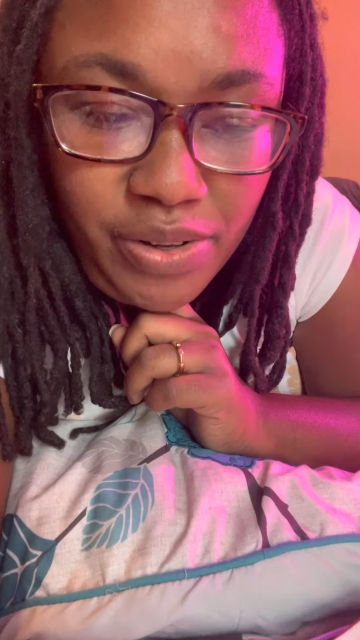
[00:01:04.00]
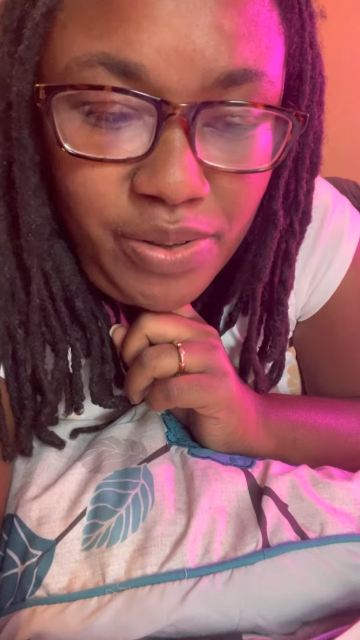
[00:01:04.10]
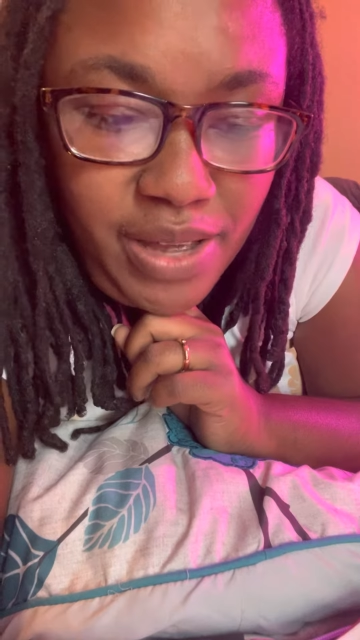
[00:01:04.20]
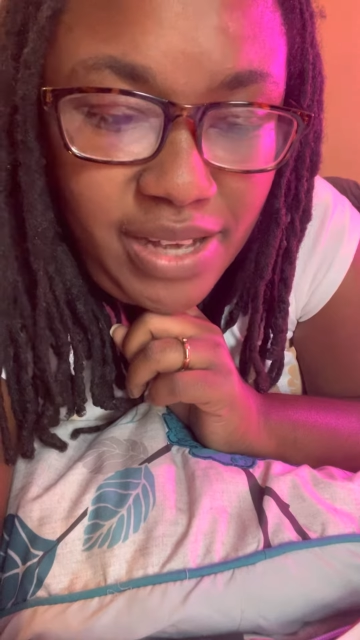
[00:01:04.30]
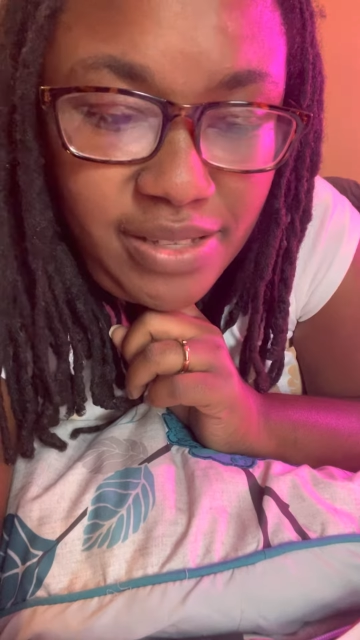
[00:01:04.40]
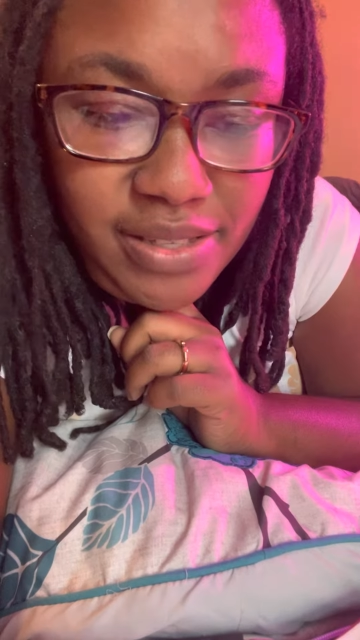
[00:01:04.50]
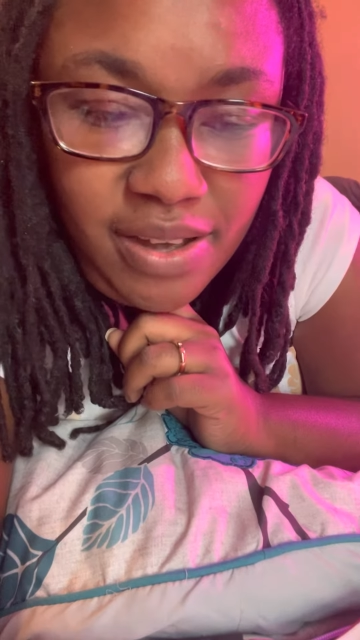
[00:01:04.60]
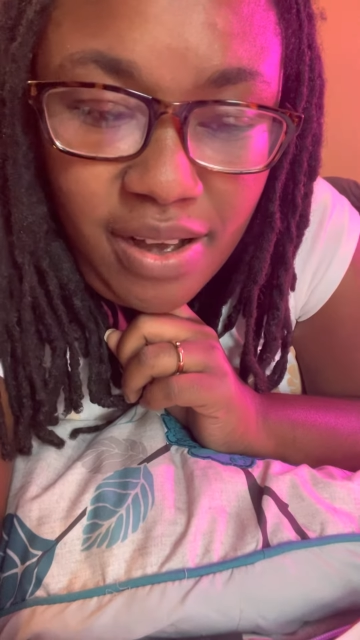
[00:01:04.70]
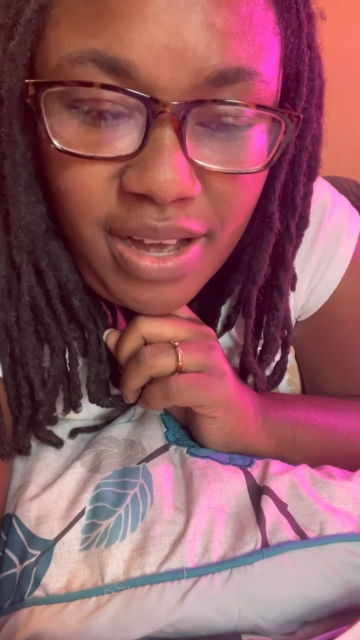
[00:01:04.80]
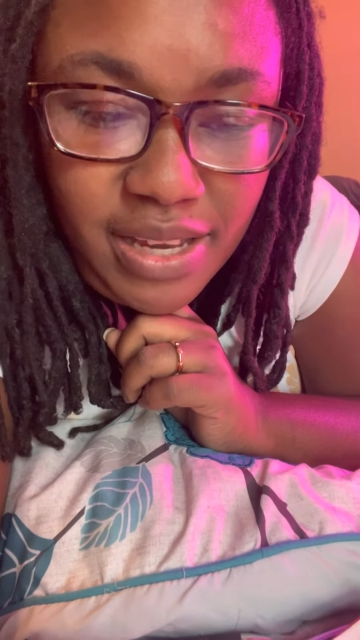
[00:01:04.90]
who has
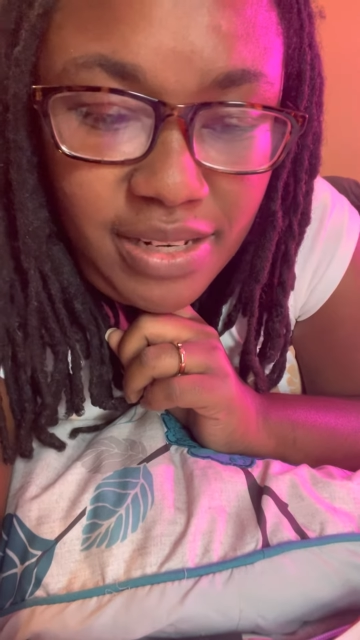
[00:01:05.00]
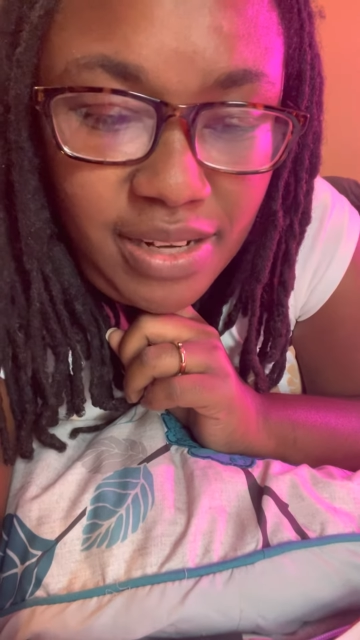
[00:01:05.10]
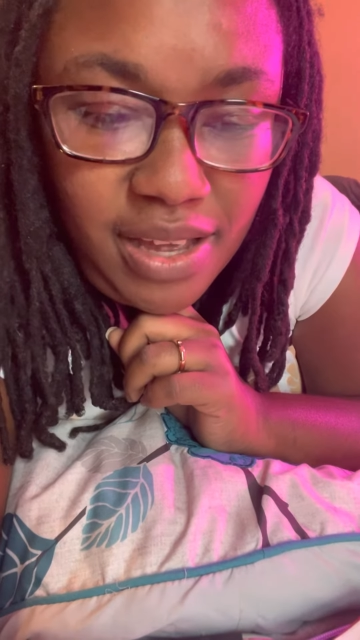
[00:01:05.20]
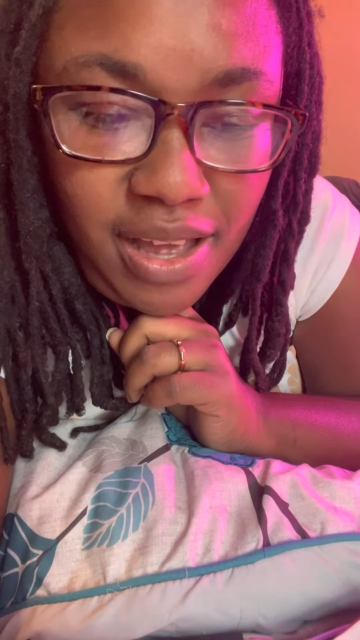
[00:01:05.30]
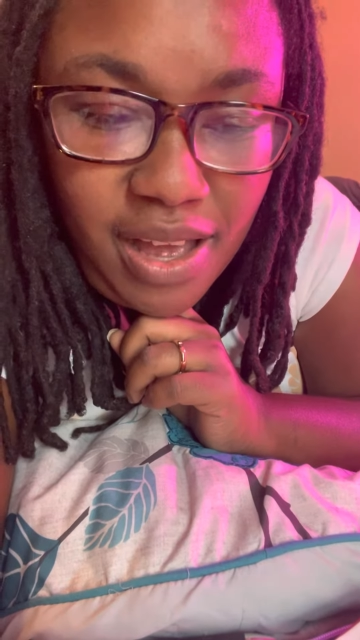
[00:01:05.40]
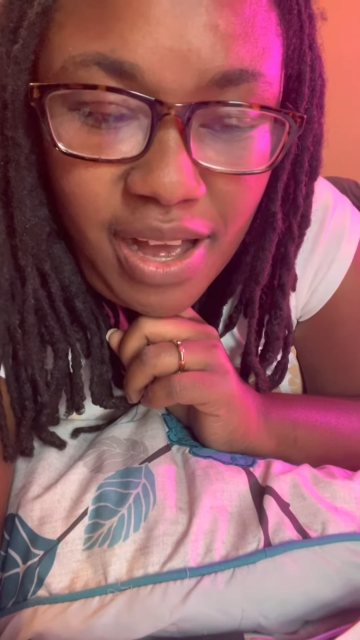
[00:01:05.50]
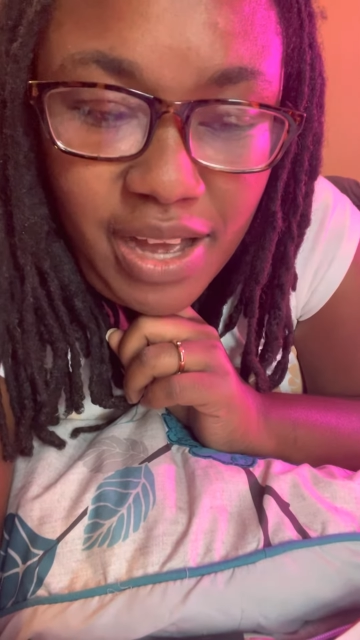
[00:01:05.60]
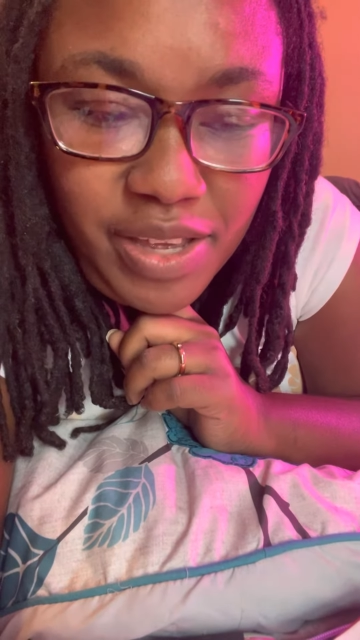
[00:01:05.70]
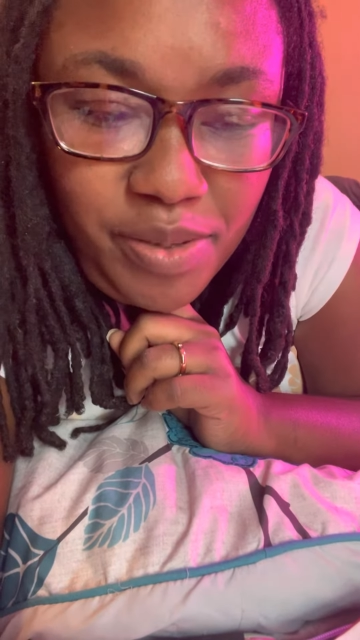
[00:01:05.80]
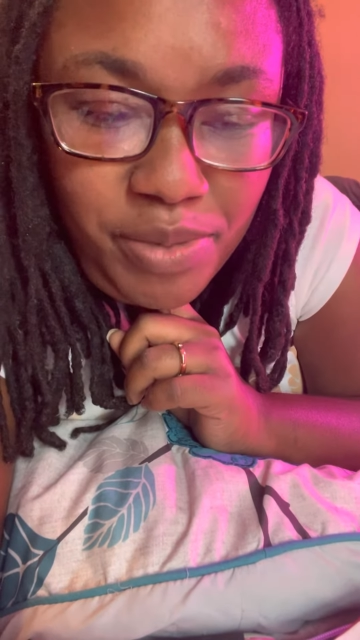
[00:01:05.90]
gone.
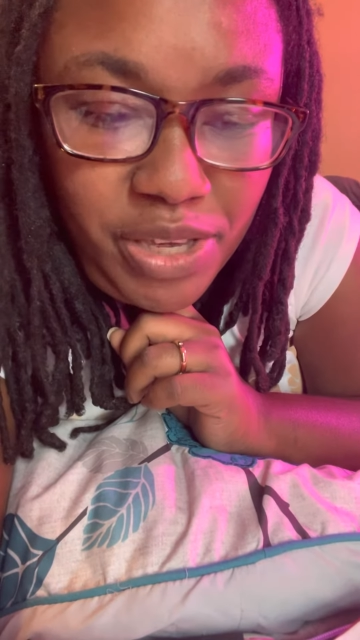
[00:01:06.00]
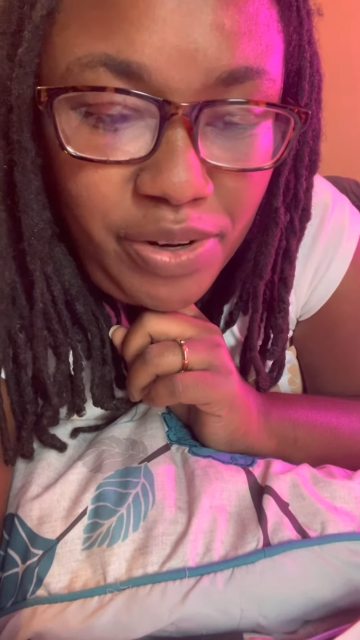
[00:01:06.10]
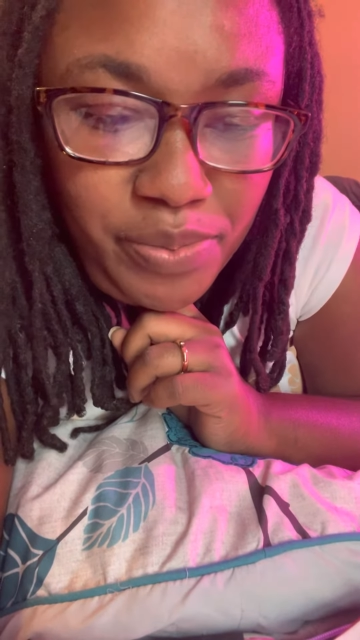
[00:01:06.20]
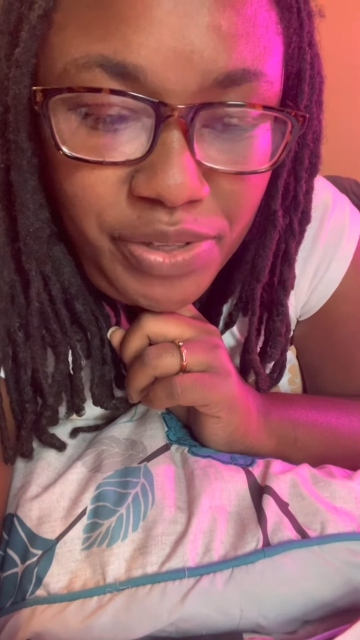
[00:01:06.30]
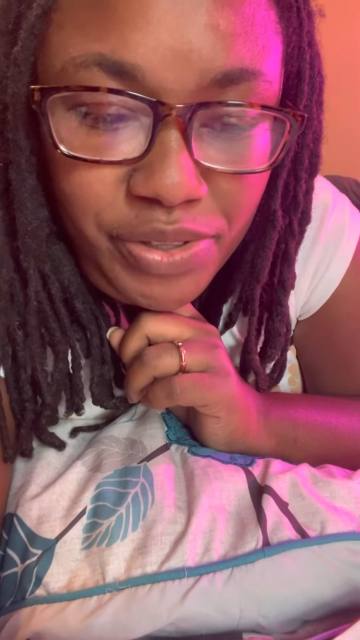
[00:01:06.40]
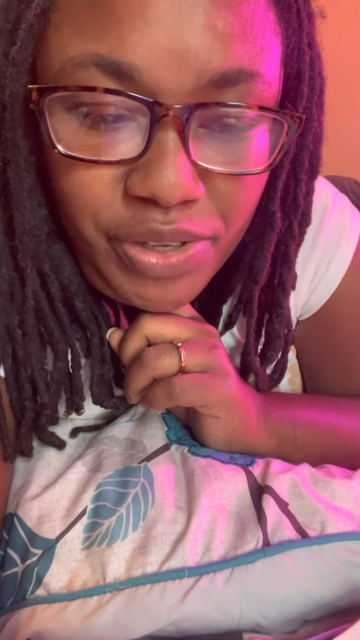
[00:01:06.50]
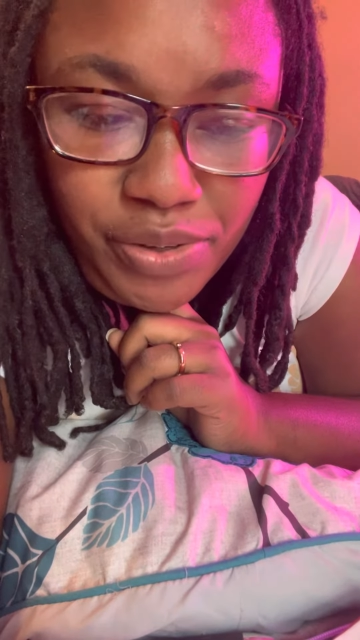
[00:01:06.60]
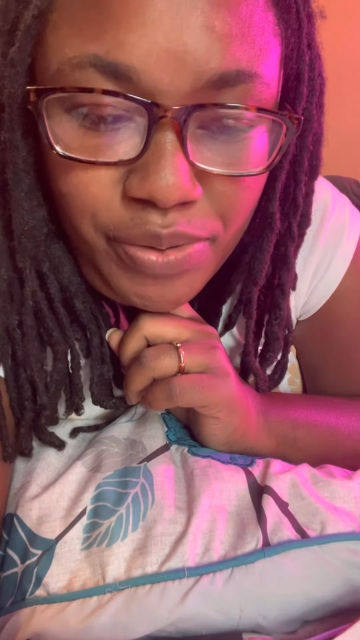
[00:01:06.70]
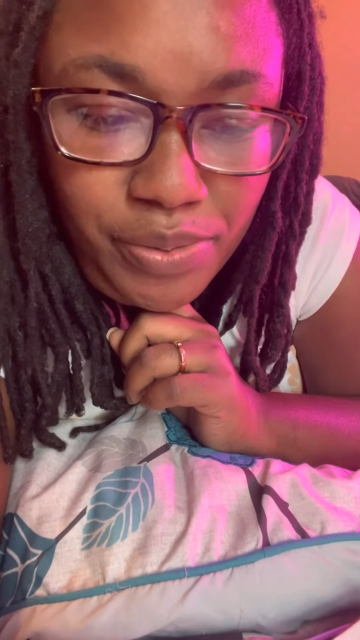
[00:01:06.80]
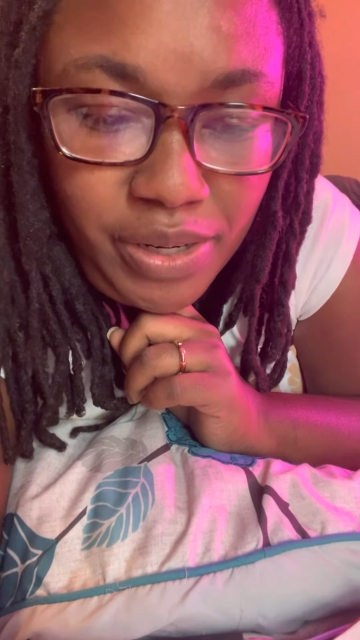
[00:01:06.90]
I am here with
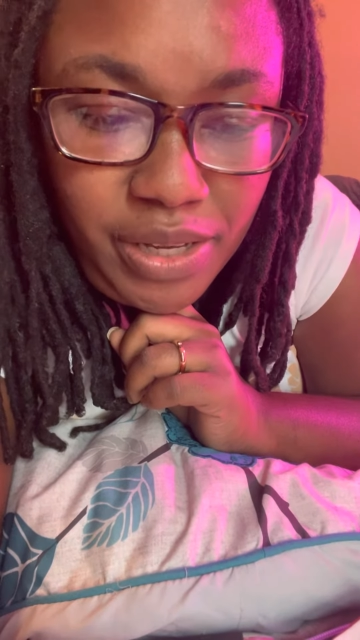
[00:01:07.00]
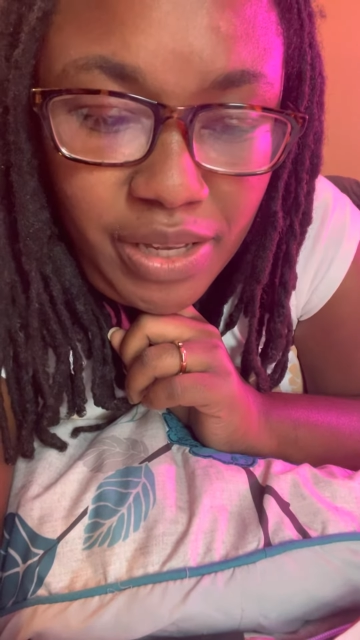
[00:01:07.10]
you.